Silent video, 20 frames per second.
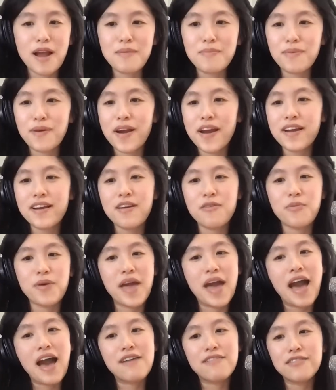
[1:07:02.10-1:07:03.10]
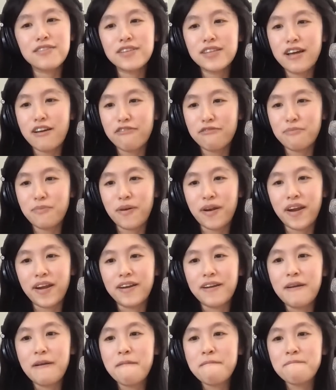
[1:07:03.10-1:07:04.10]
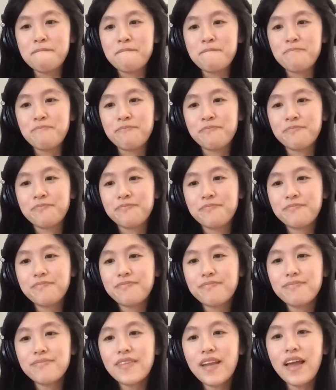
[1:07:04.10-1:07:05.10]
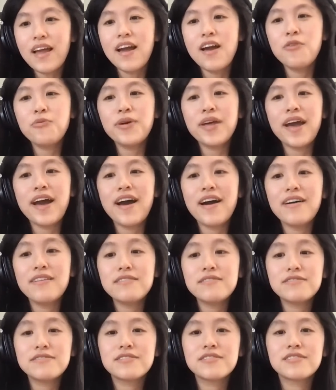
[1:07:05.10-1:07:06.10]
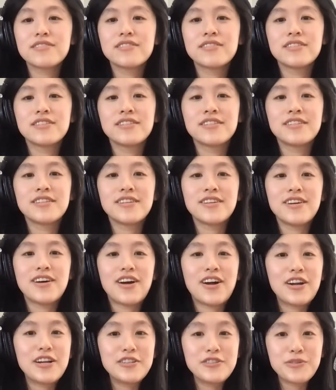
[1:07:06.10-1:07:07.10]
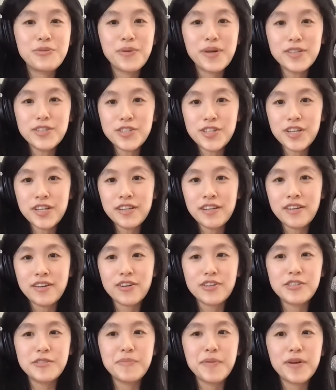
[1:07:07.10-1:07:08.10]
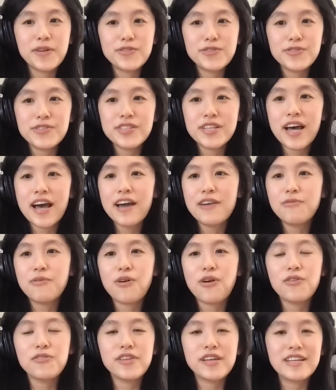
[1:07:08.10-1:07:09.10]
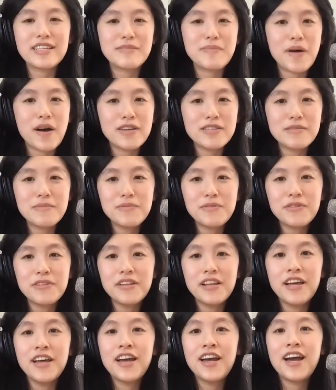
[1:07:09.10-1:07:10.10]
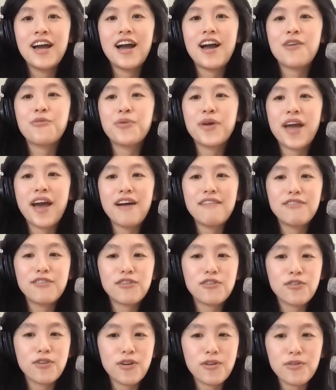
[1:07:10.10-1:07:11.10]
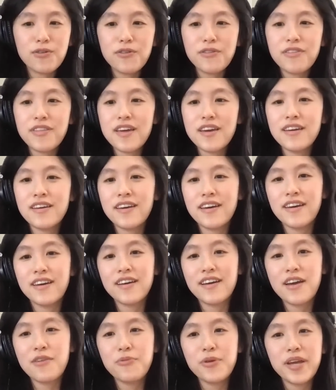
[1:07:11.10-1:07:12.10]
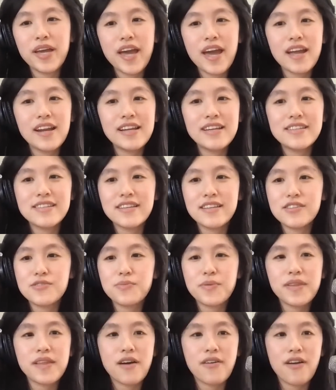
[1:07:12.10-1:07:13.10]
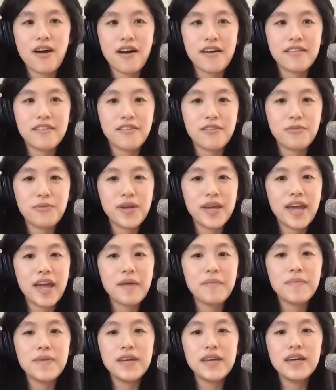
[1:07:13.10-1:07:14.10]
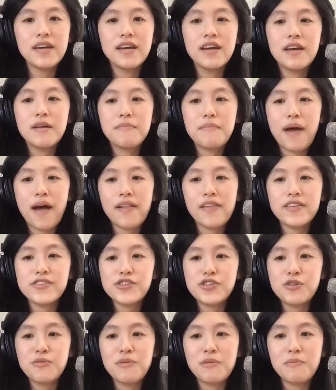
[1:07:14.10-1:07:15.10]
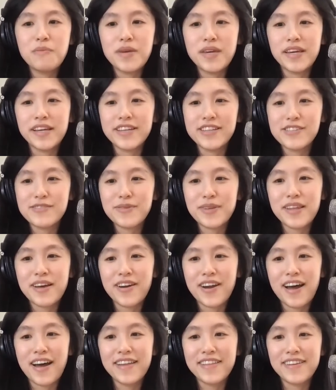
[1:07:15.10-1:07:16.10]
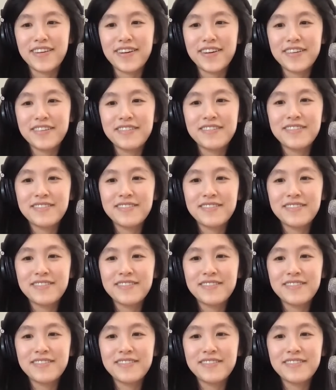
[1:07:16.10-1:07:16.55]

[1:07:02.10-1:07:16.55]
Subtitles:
right brain and we have our left brain. And we have our intuition and our spiritual side where all things is possible. And we have our critical thinking. And we can't exist without either. We can't be balanced human beings without either.